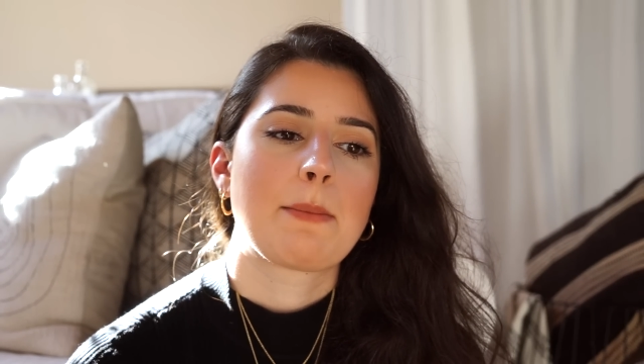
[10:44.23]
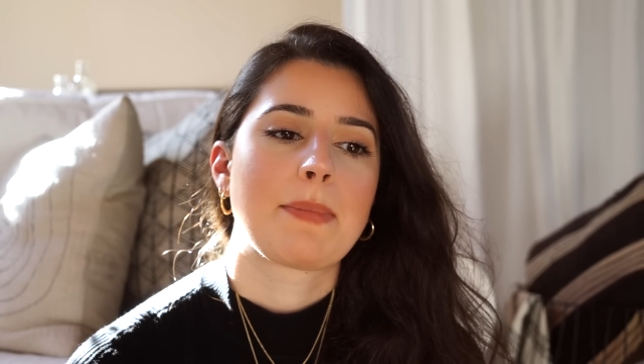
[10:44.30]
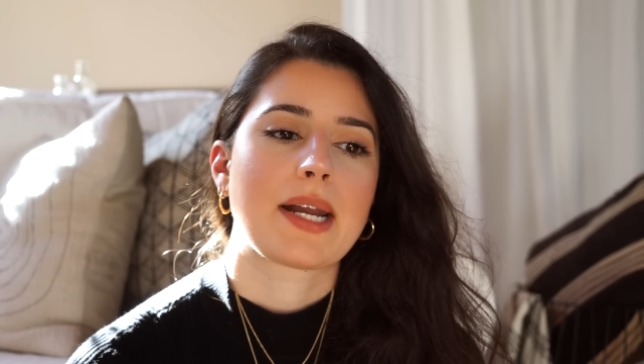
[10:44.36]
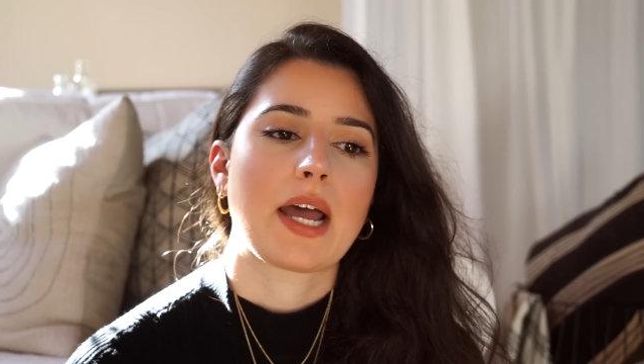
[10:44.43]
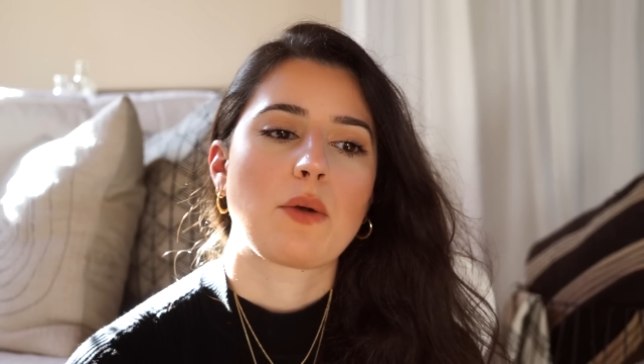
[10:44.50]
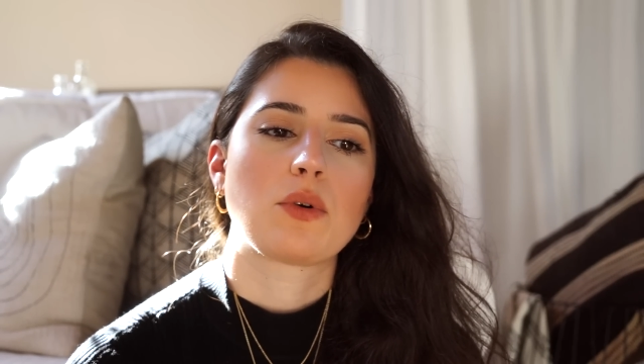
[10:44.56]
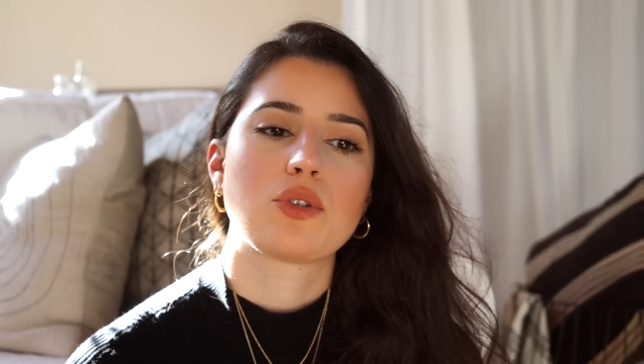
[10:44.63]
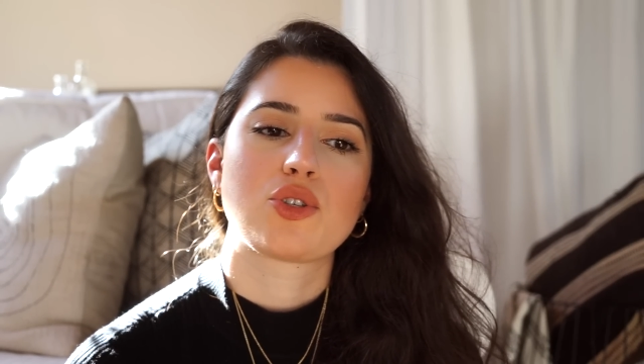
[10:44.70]
but
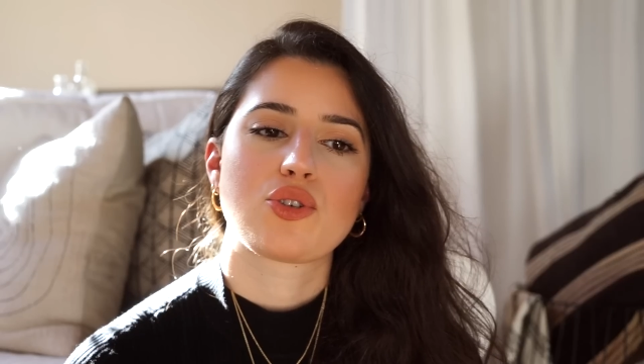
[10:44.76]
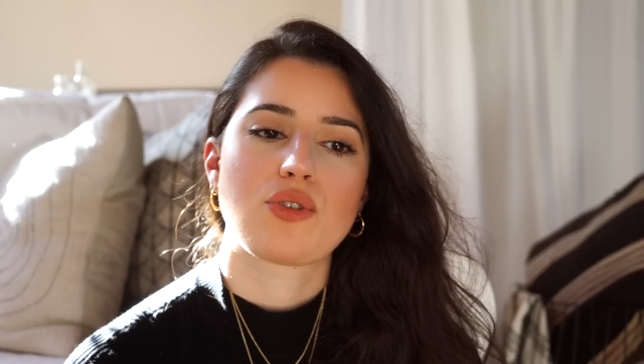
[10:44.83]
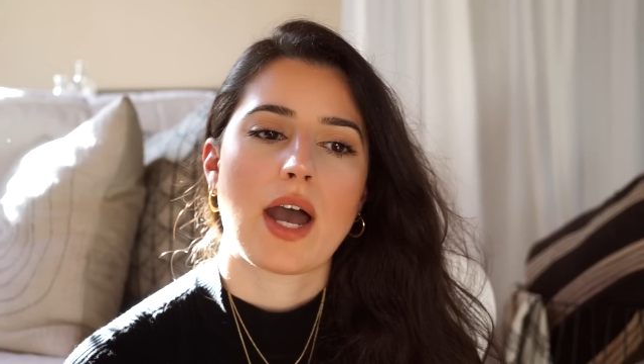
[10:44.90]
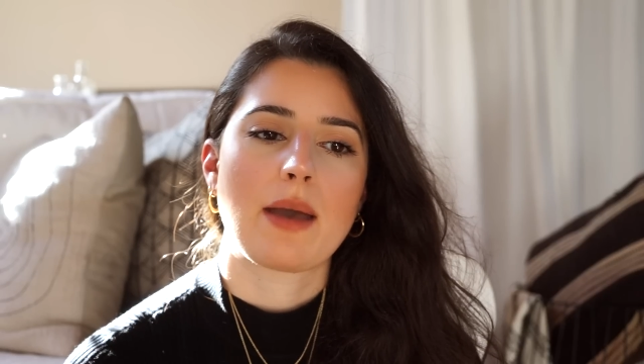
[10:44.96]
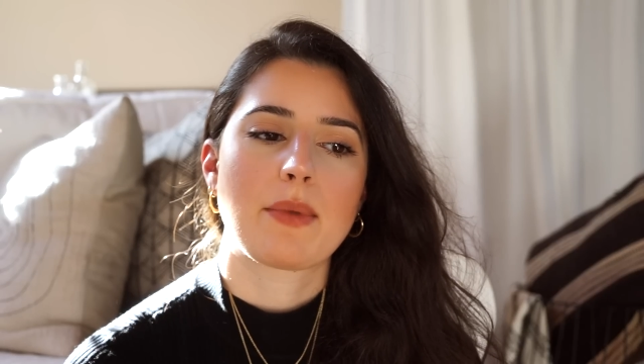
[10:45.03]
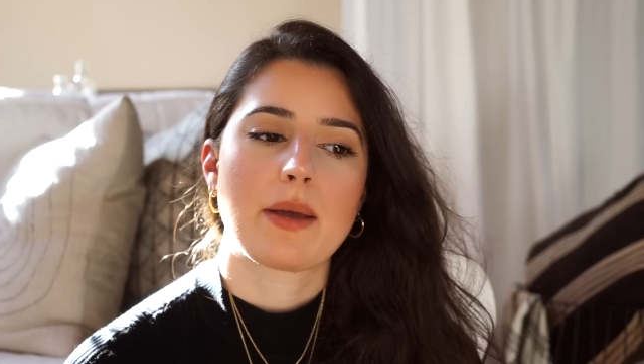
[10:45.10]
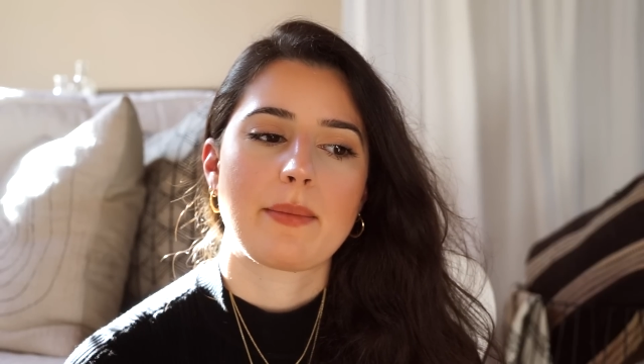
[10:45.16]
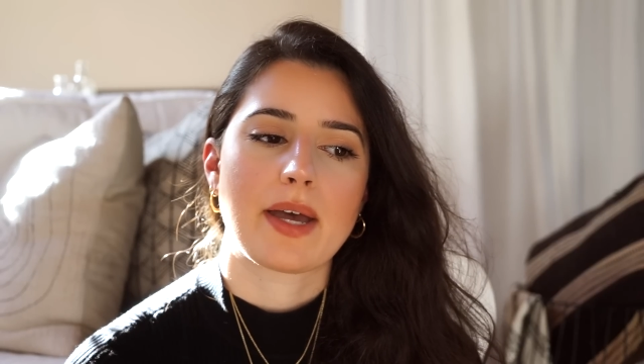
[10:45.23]
I will
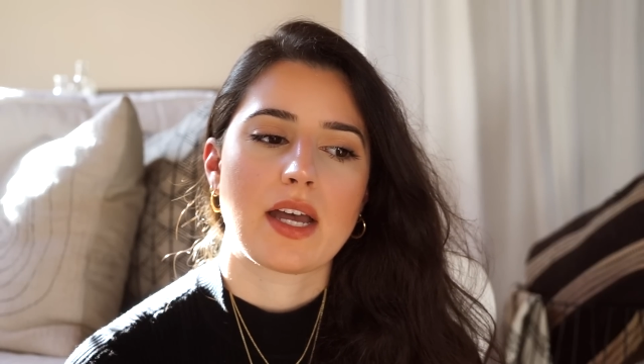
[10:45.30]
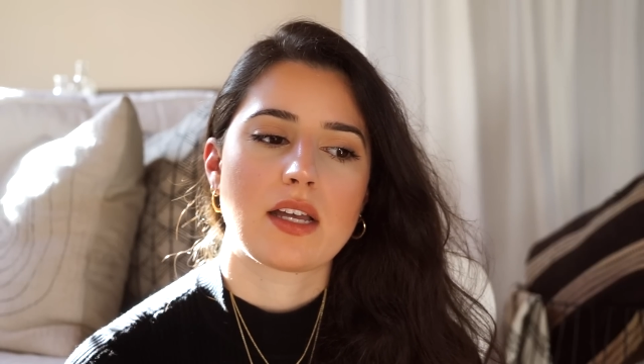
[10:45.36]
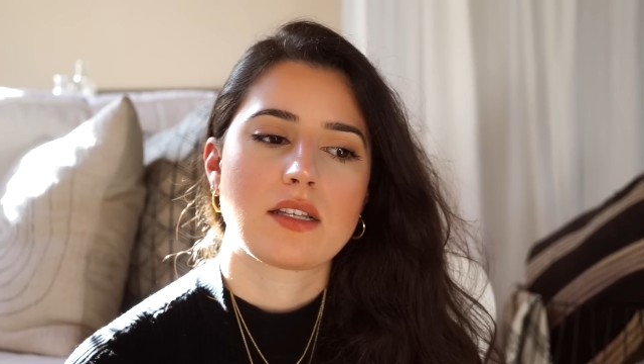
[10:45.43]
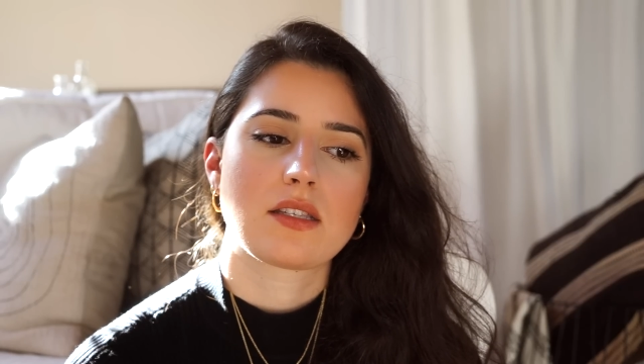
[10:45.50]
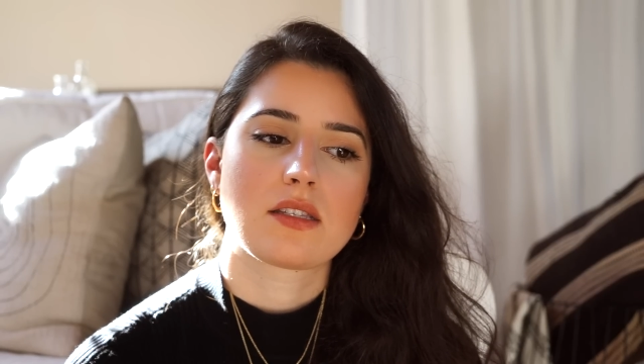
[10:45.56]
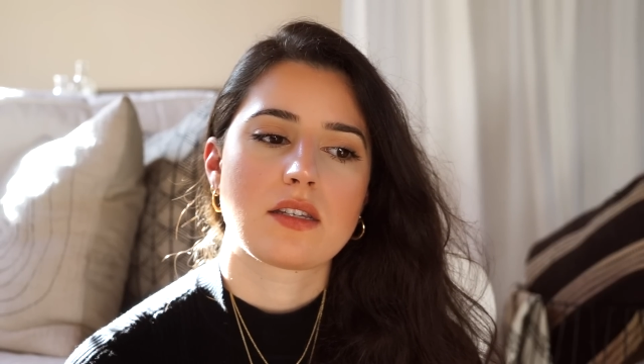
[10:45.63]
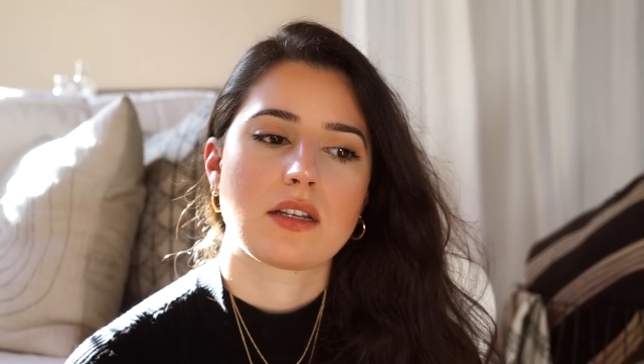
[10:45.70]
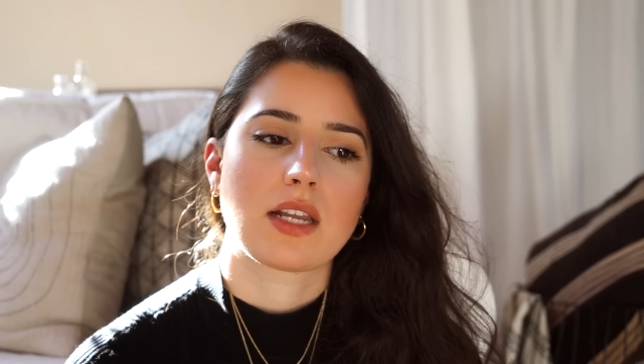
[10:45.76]
try my best